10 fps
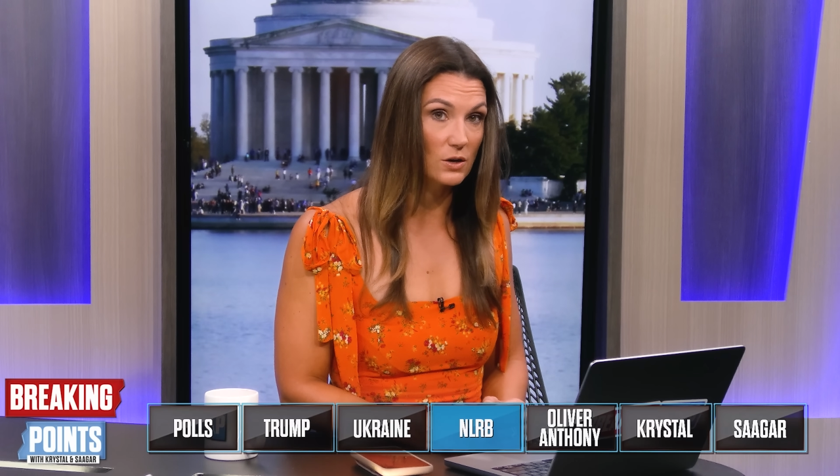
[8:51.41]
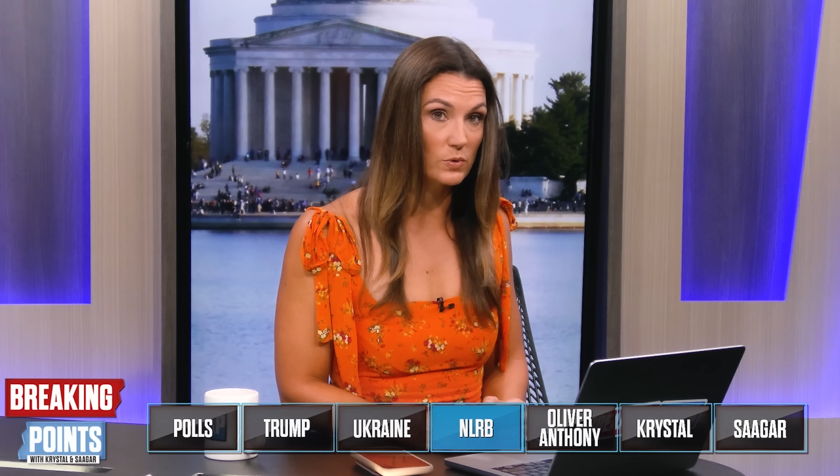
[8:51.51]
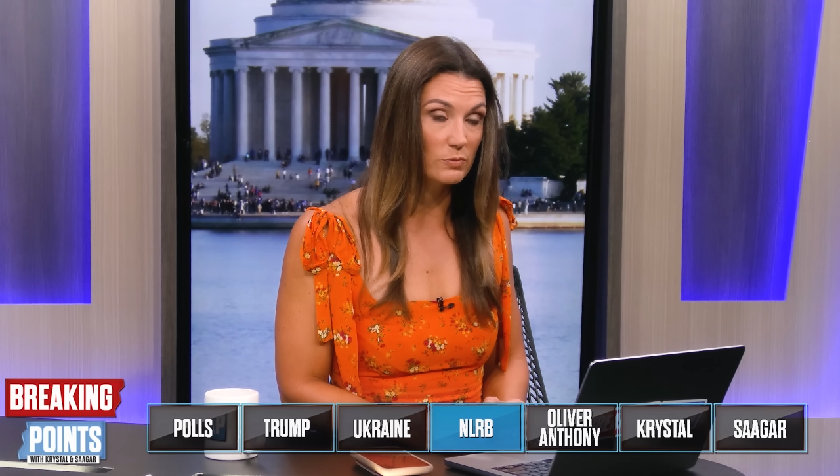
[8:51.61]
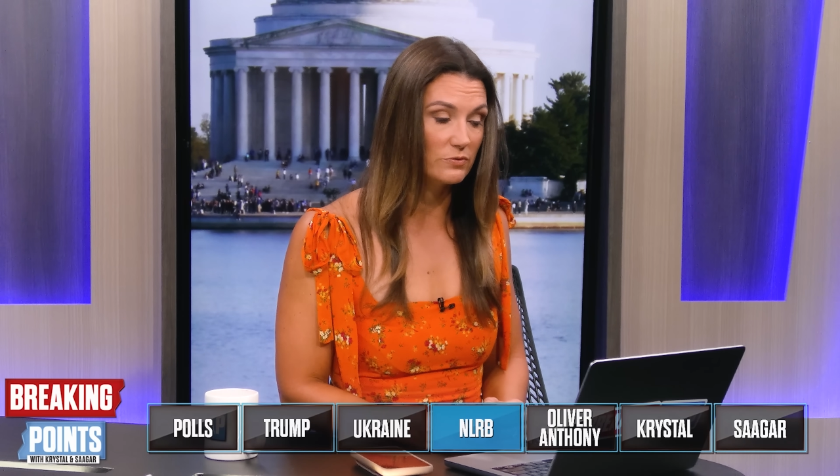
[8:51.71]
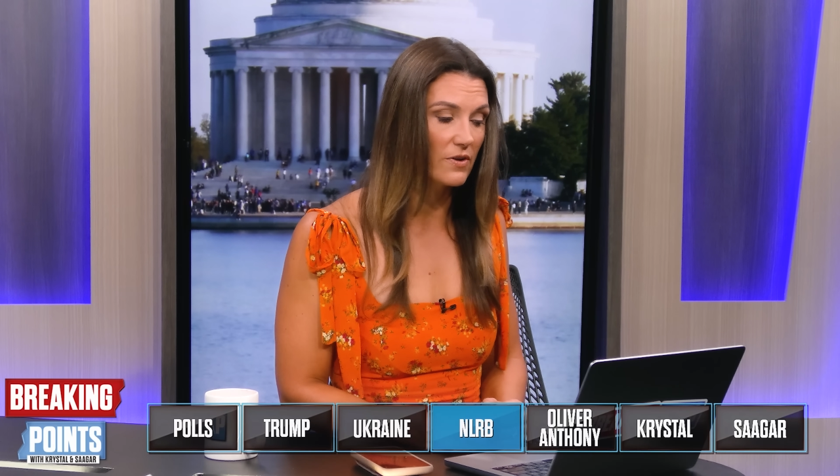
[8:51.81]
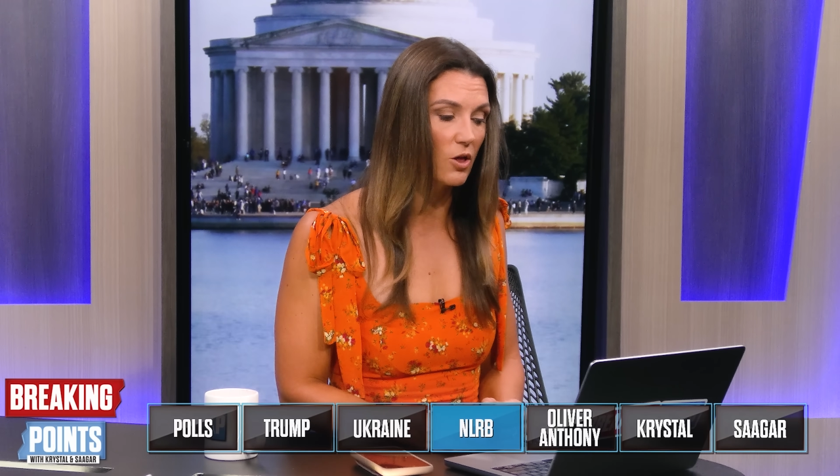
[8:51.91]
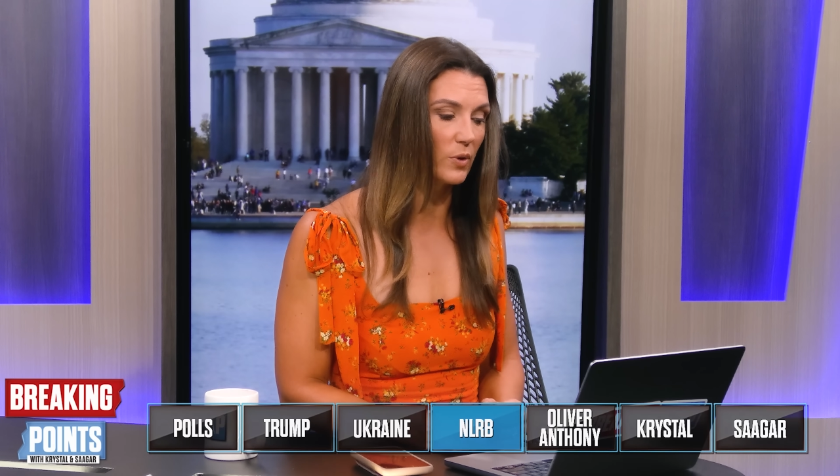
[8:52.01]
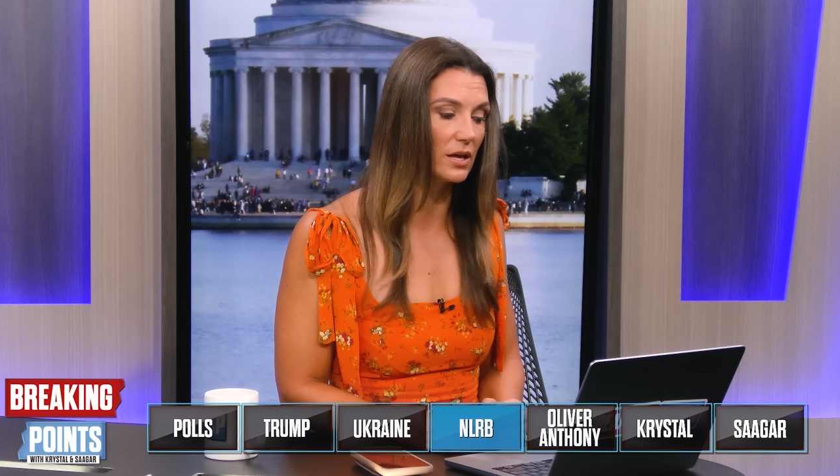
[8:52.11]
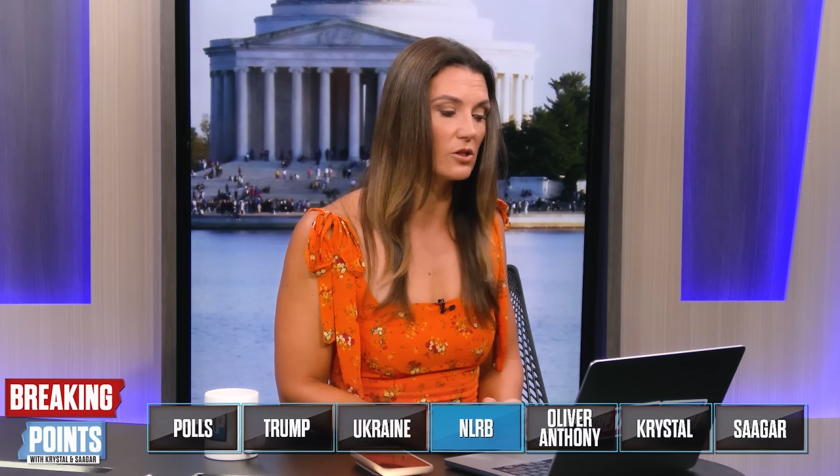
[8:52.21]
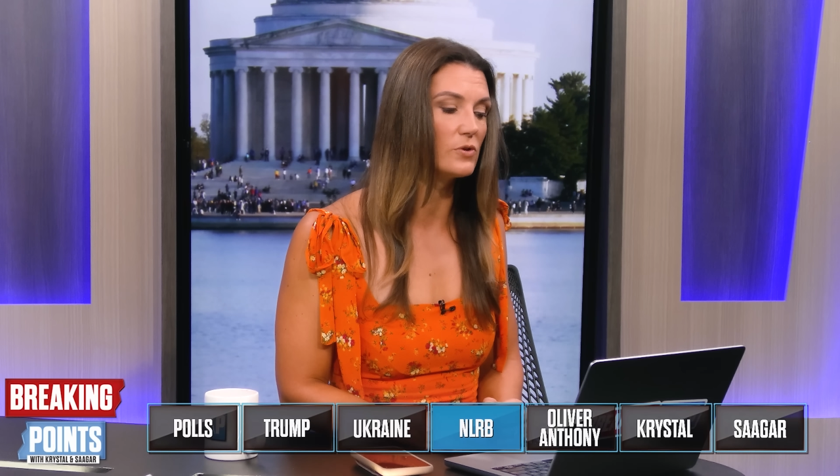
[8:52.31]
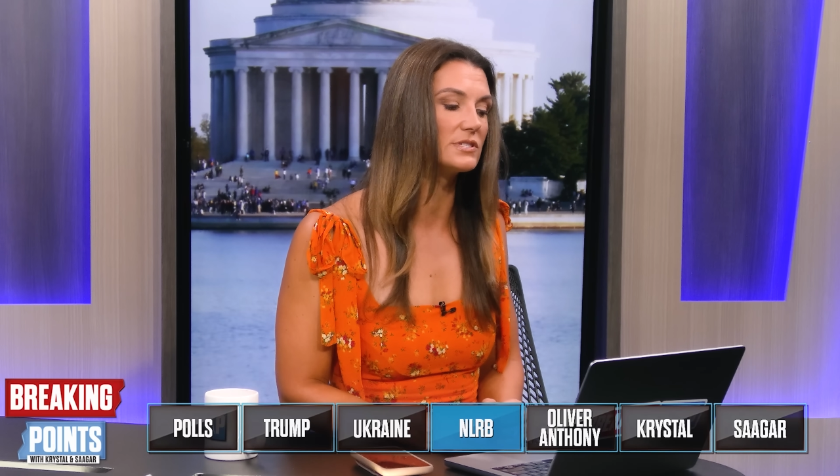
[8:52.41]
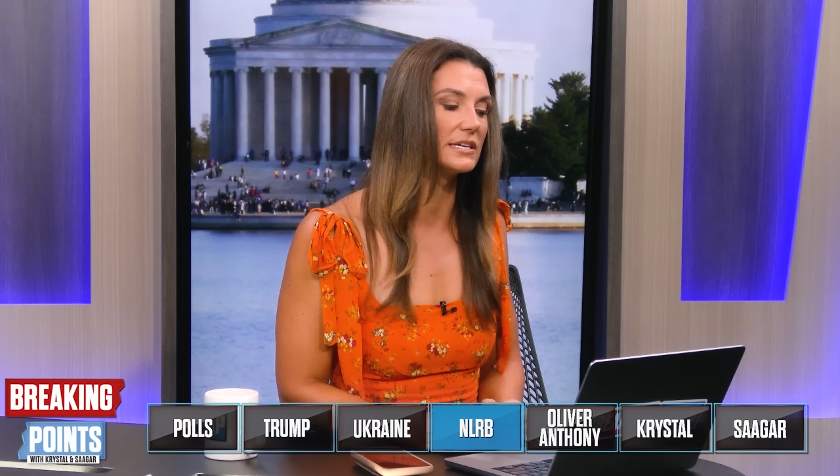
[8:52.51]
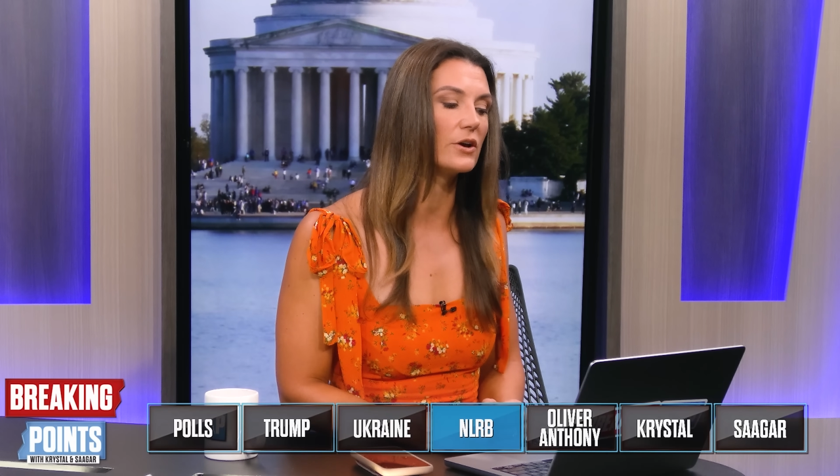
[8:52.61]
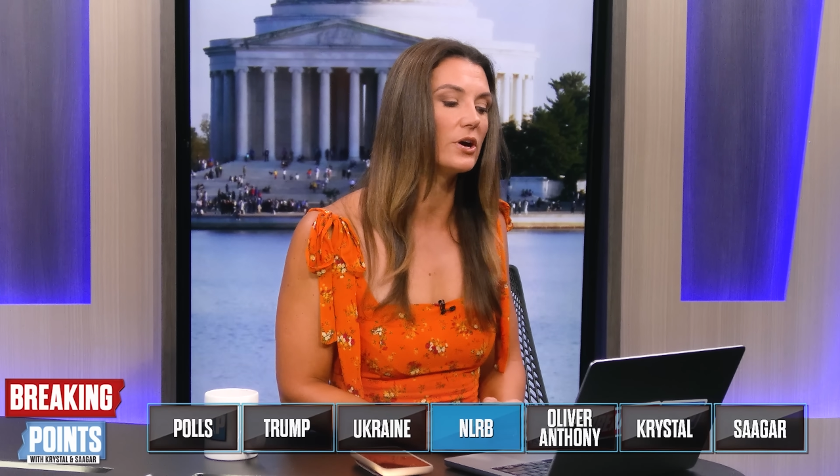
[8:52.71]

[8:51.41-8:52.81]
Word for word: that we've been following closely.